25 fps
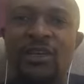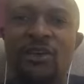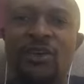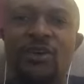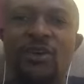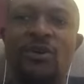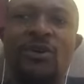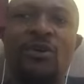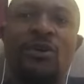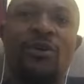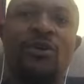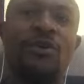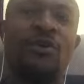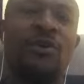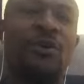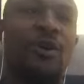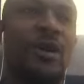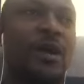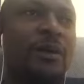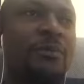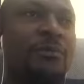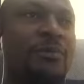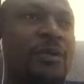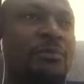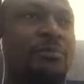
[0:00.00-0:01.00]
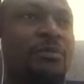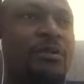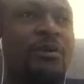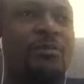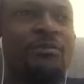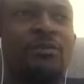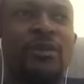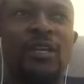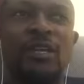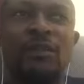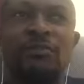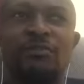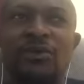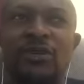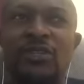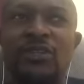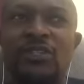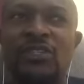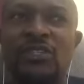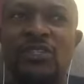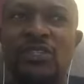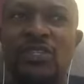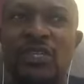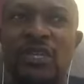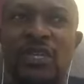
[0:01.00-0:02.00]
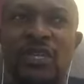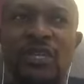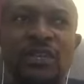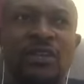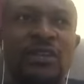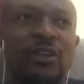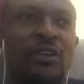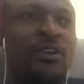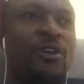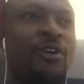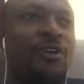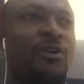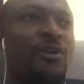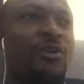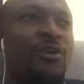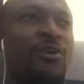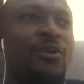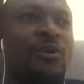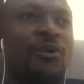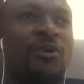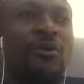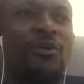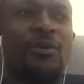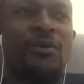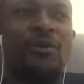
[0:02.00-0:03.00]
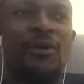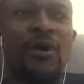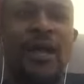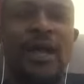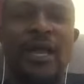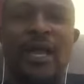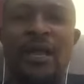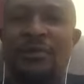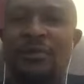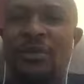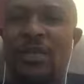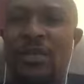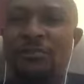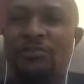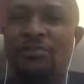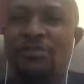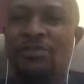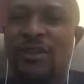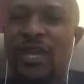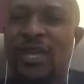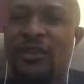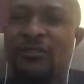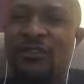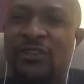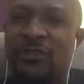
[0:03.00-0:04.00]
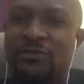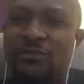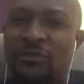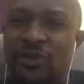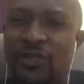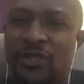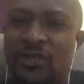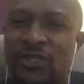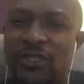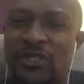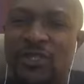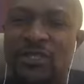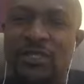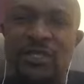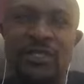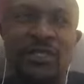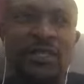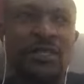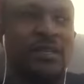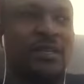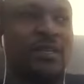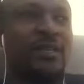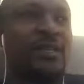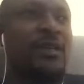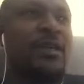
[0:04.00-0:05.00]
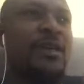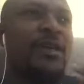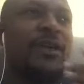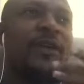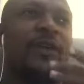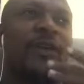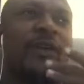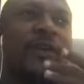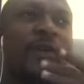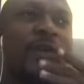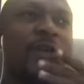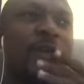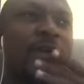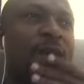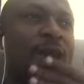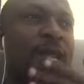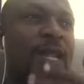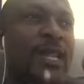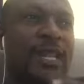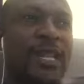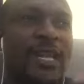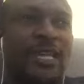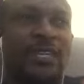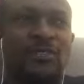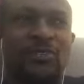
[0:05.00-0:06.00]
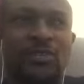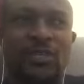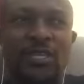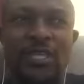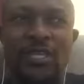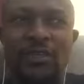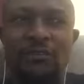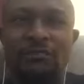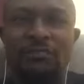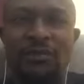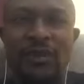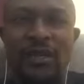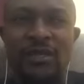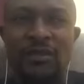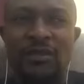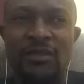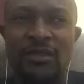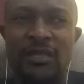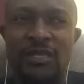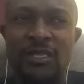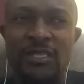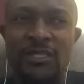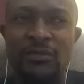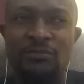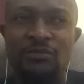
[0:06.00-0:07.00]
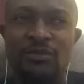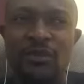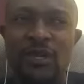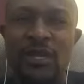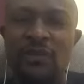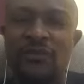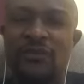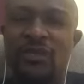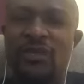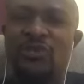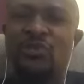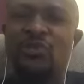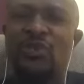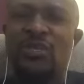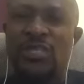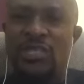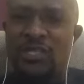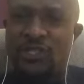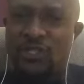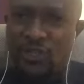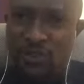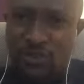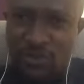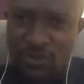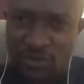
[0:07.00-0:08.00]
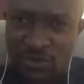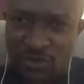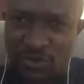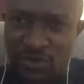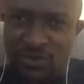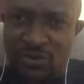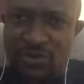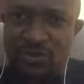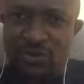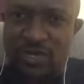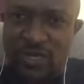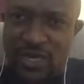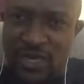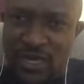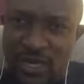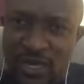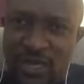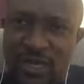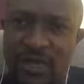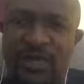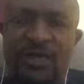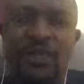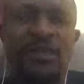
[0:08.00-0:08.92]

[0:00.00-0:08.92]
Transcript: Oh, I'm a public person. Oh, I am a private person. Oh, I like to keep my things private, which is true, yeah.